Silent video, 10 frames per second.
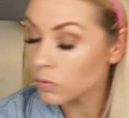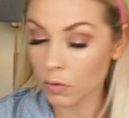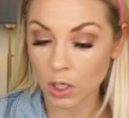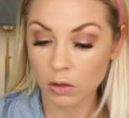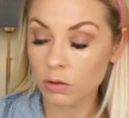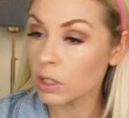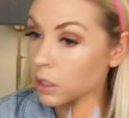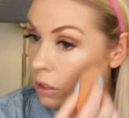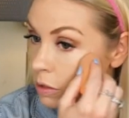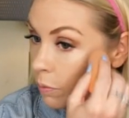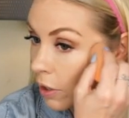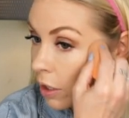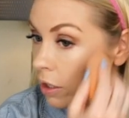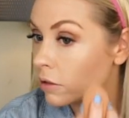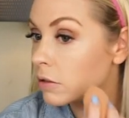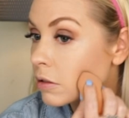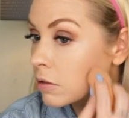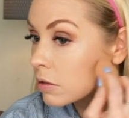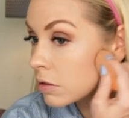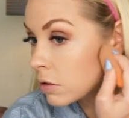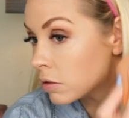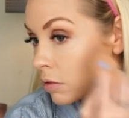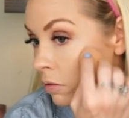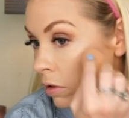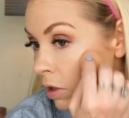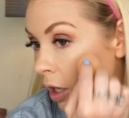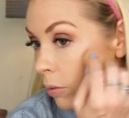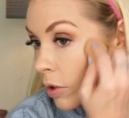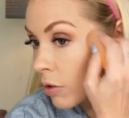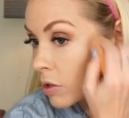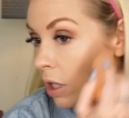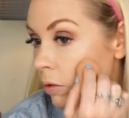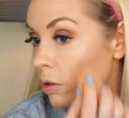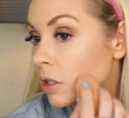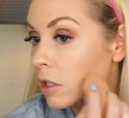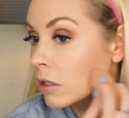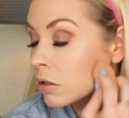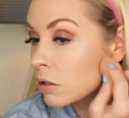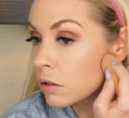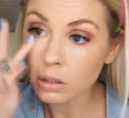I don't think that's bad. I would use that one again.